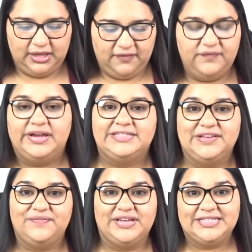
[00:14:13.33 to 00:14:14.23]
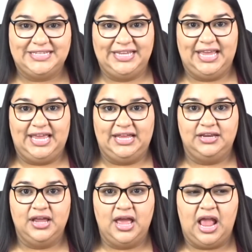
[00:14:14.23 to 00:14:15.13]
Foxy Fix
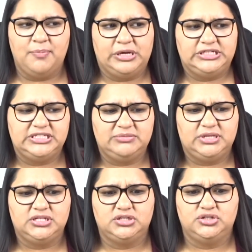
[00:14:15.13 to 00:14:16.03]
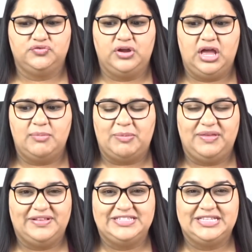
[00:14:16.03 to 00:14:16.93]
TN, I purchased some inserts from, I
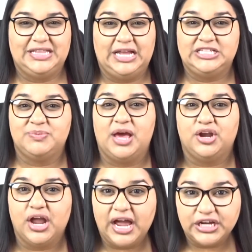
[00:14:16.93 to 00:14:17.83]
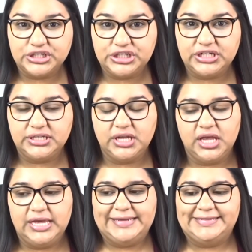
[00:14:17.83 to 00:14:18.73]
believe it's Lights Planner Action,
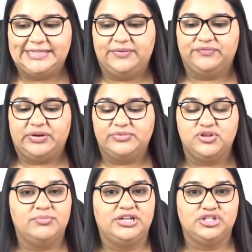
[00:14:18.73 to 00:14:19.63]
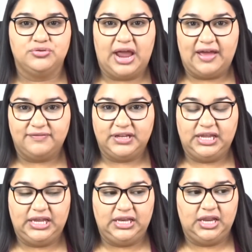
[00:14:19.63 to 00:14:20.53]
some from So Much
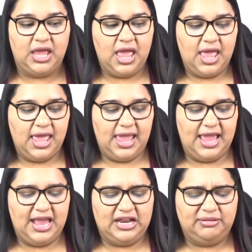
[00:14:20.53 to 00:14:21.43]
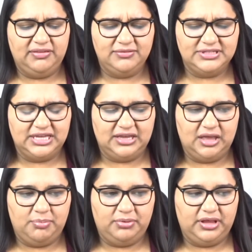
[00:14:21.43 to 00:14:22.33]
Crafting, and I believe there was a
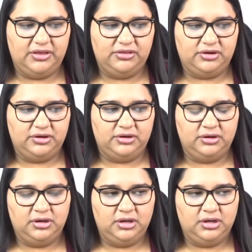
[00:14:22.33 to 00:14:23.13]
couple other,